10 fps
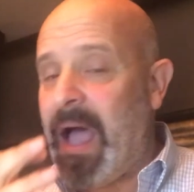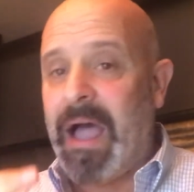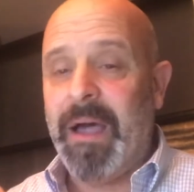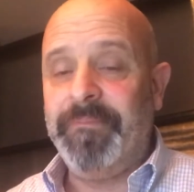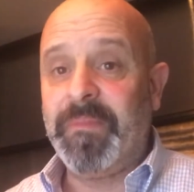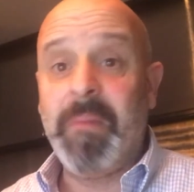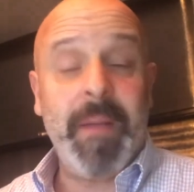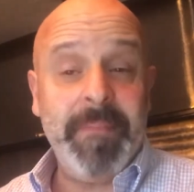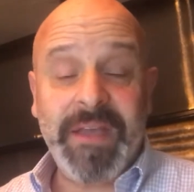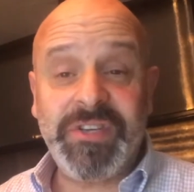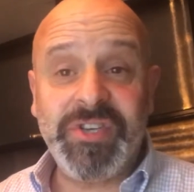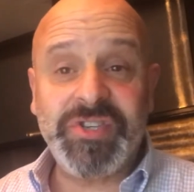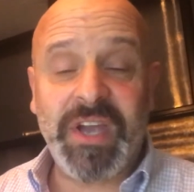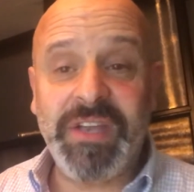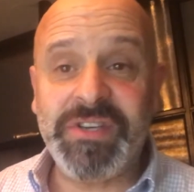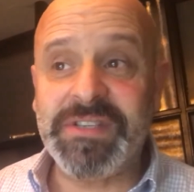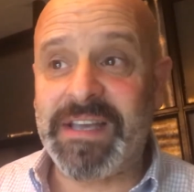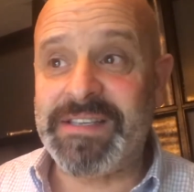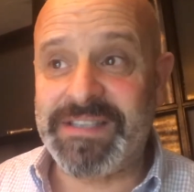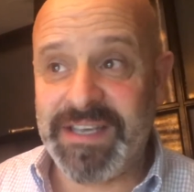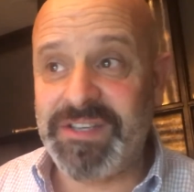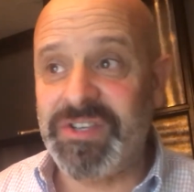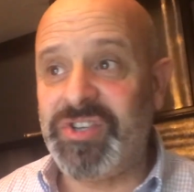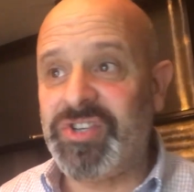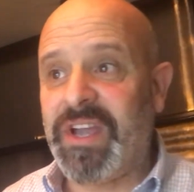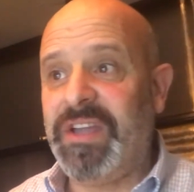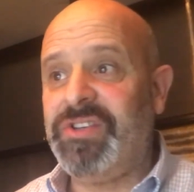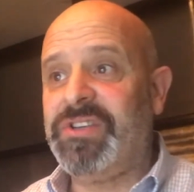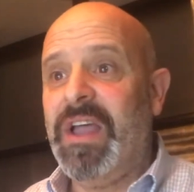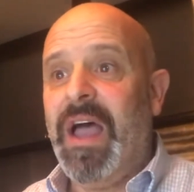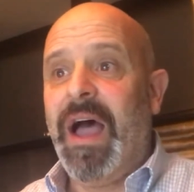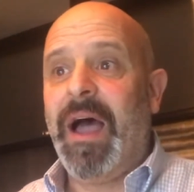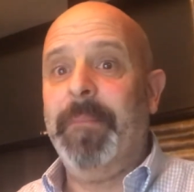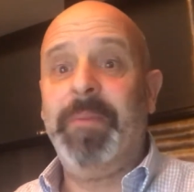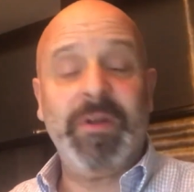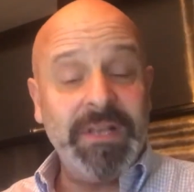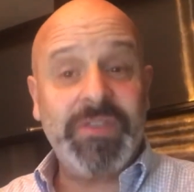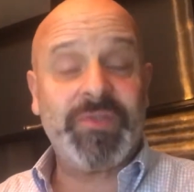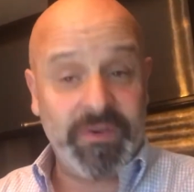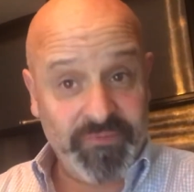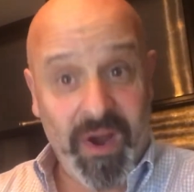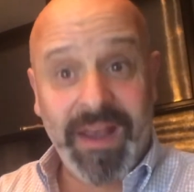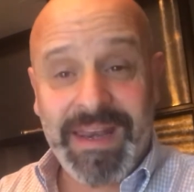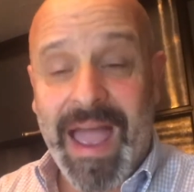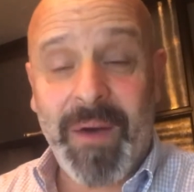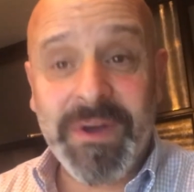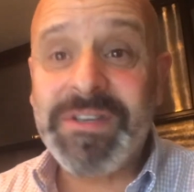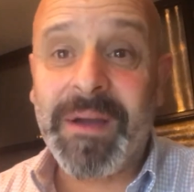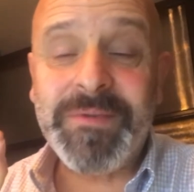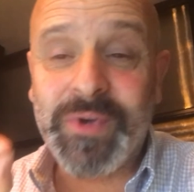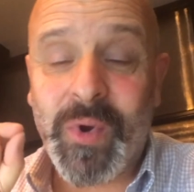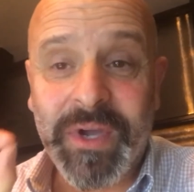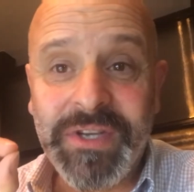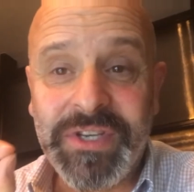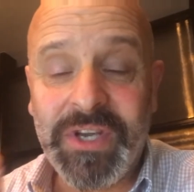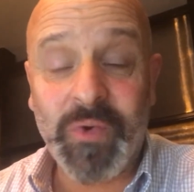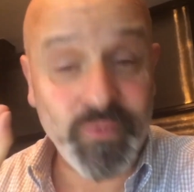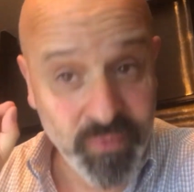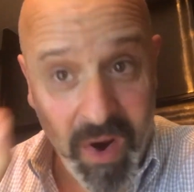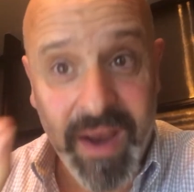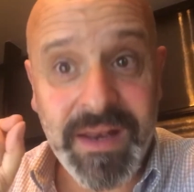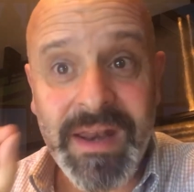My message changes as seasons change. But literally right now, as I'm talking to you, right